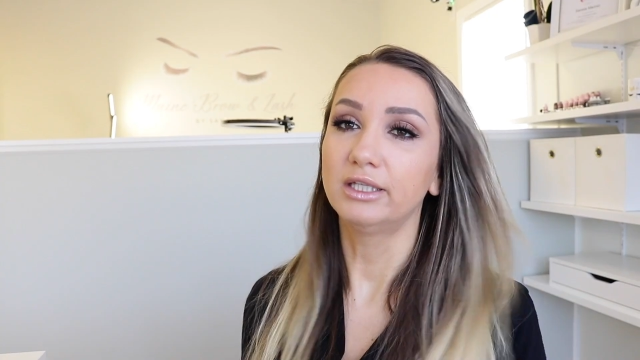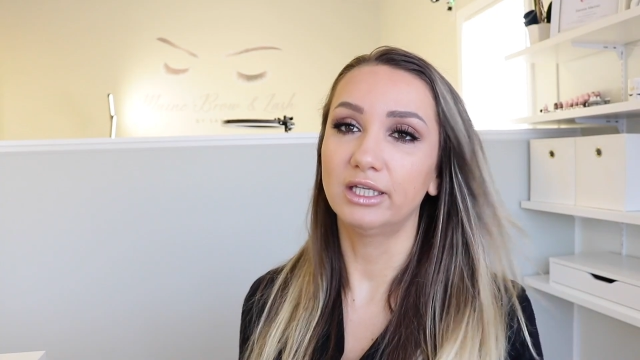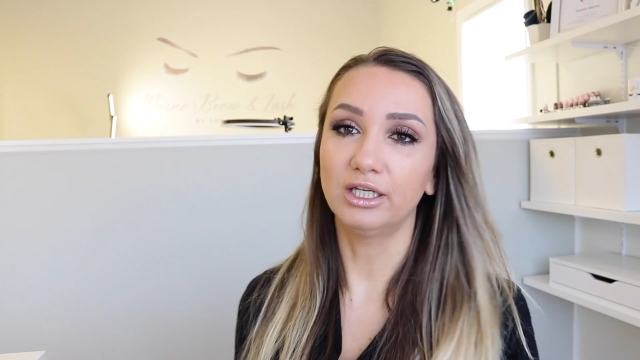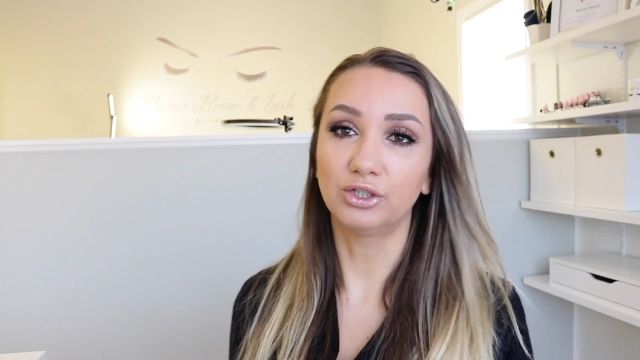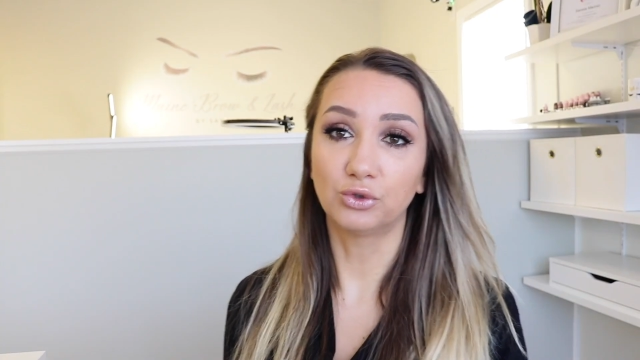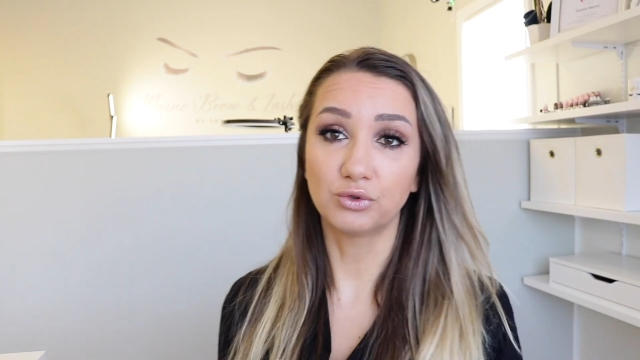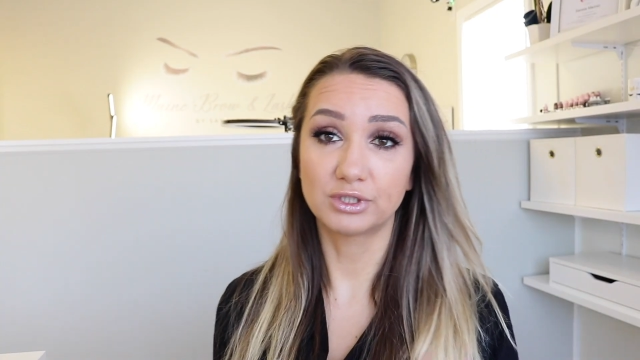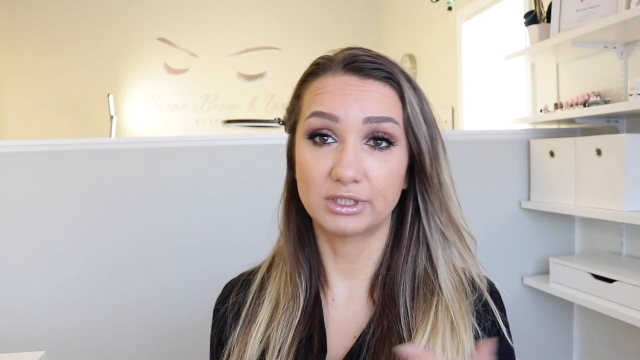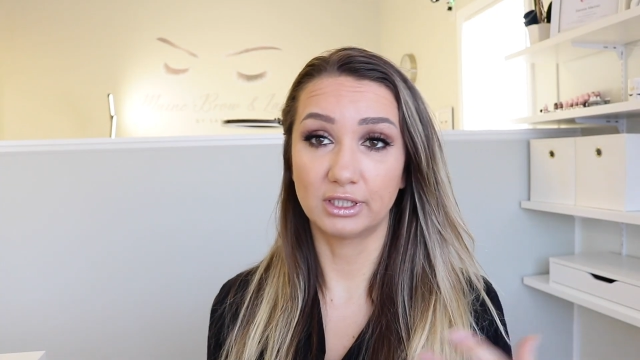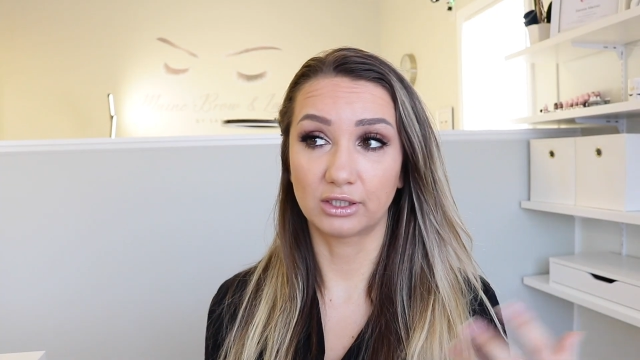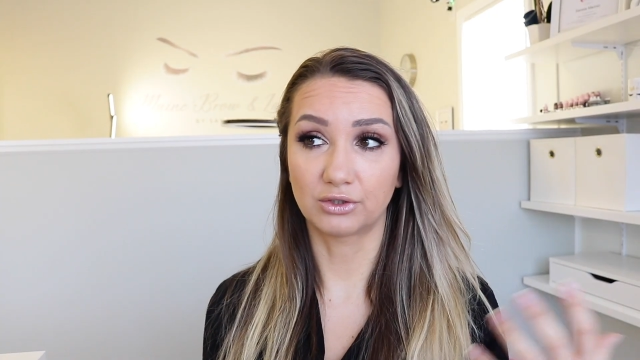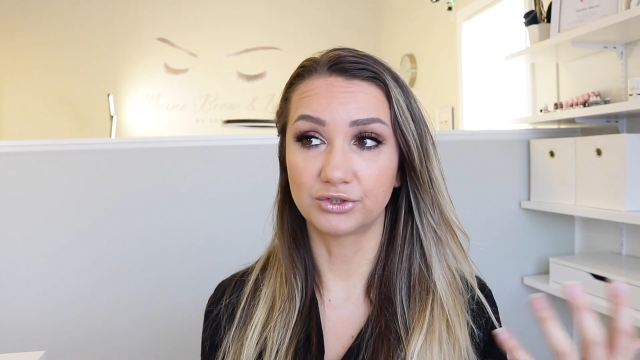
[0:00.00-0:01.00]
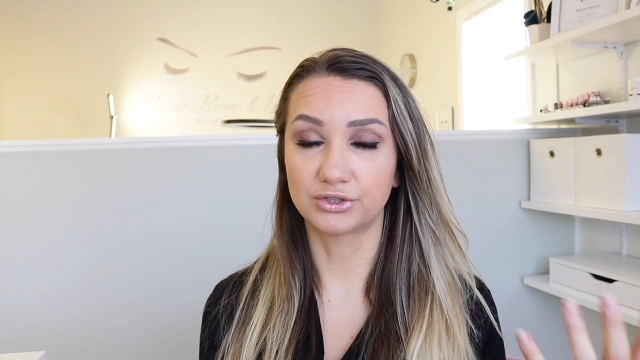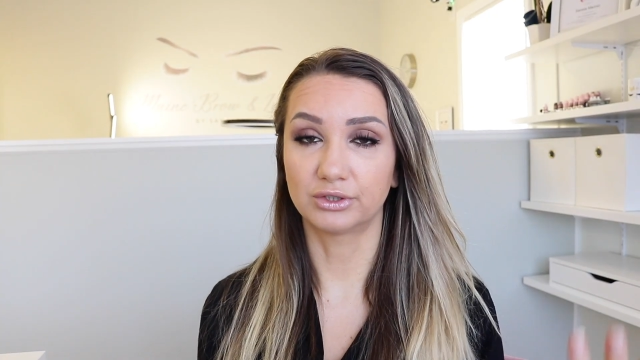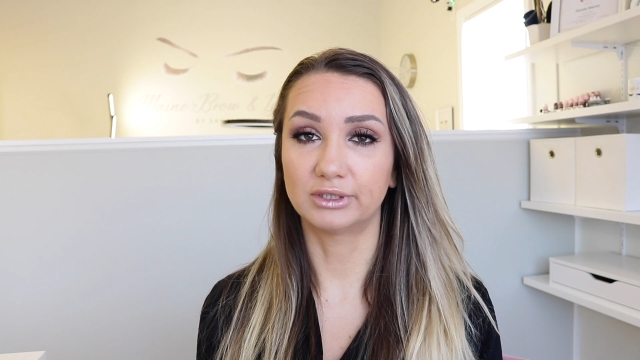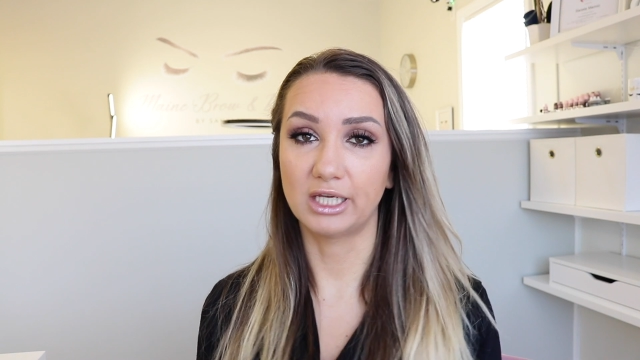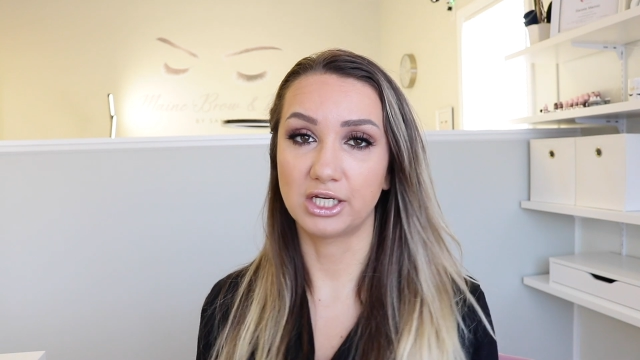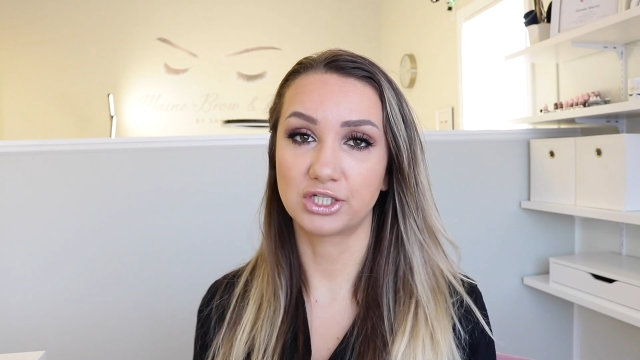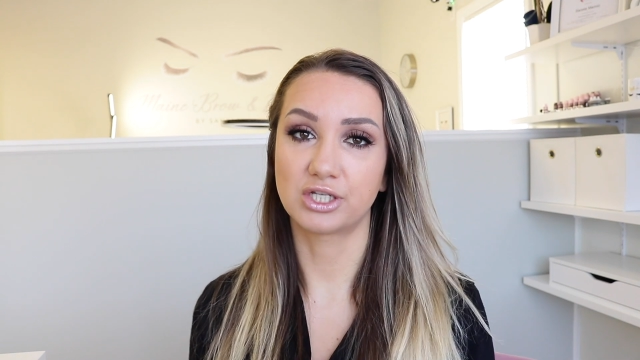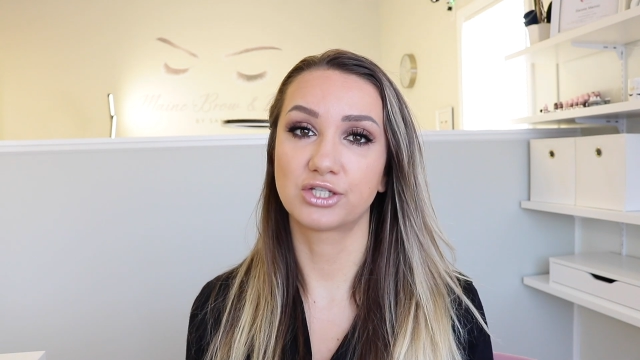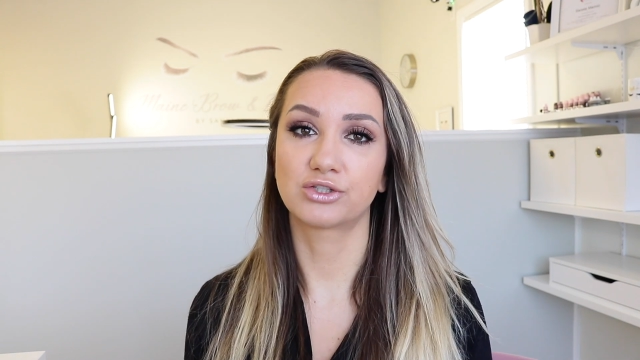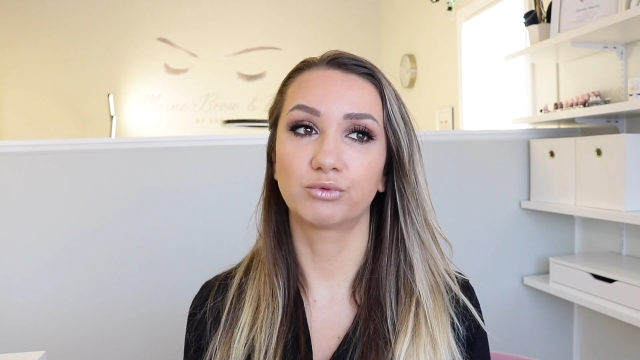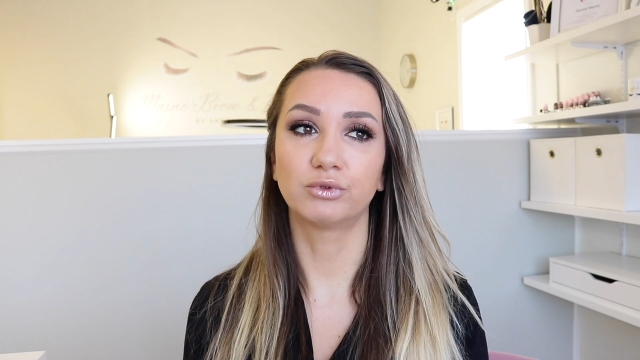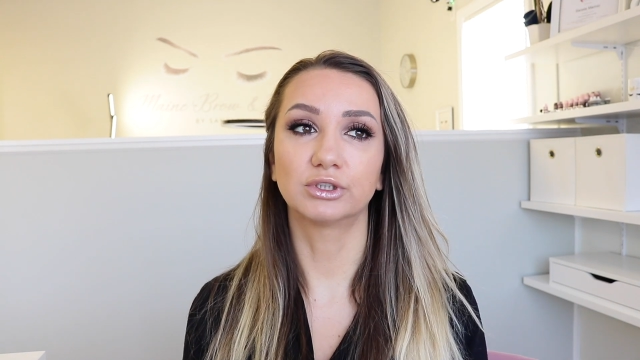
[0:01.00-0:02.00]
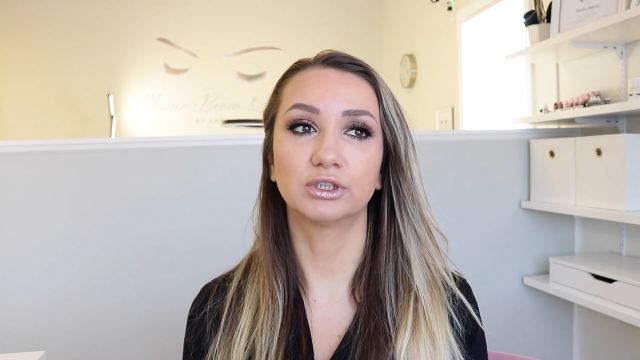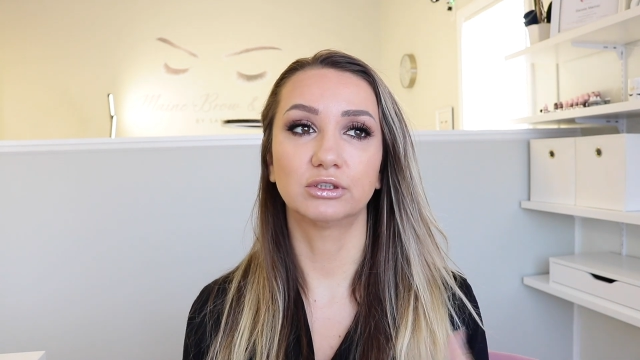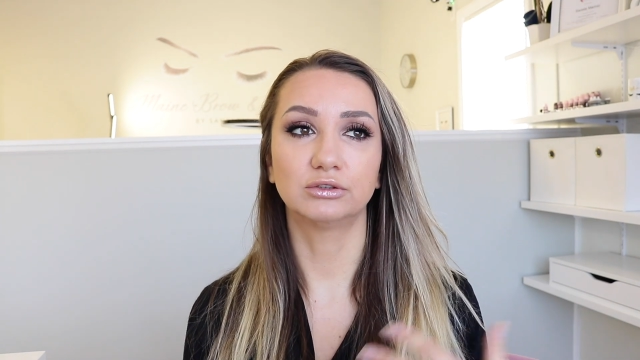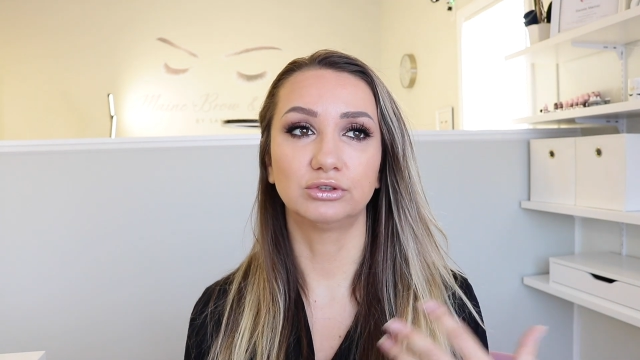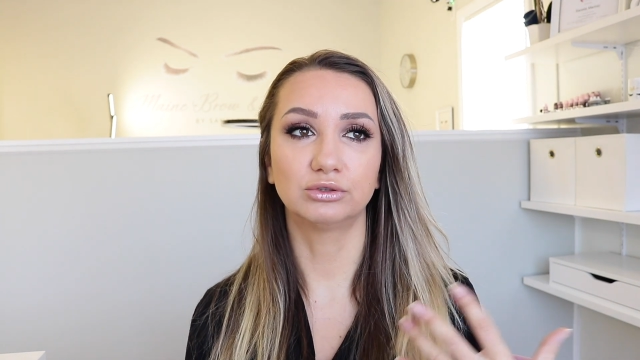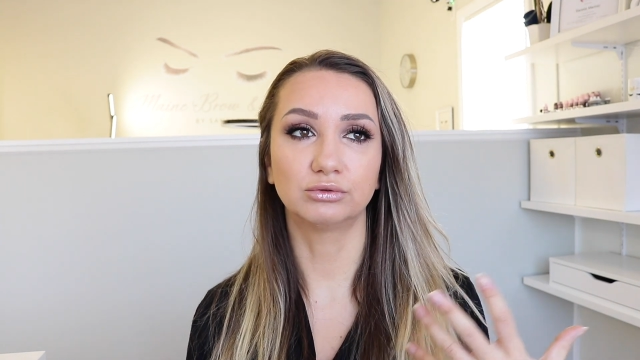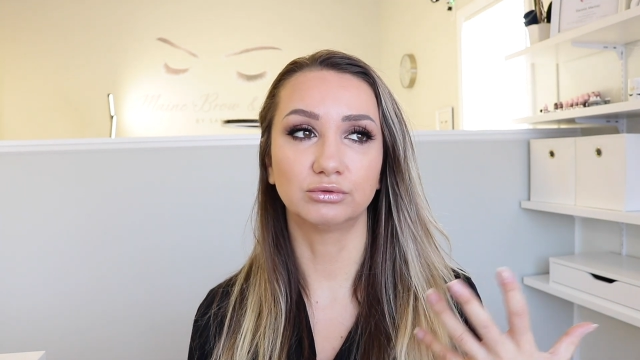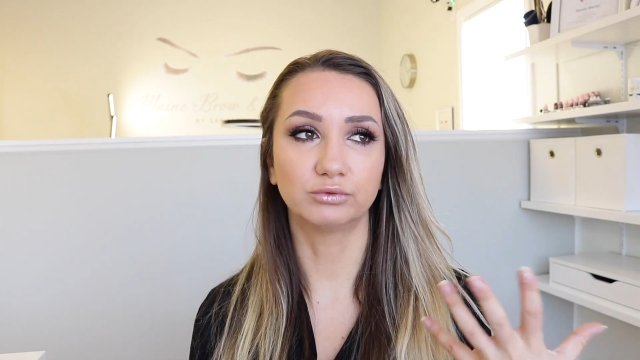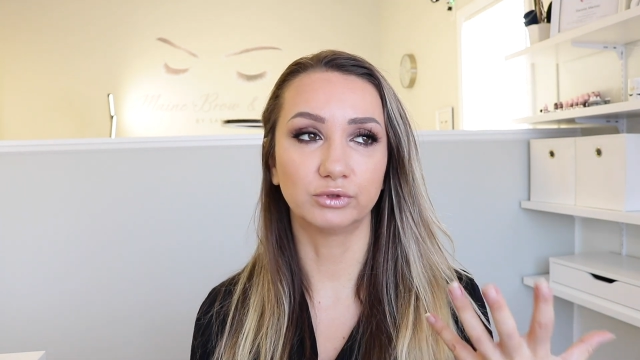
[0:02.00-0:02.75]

That includes the consultation. So you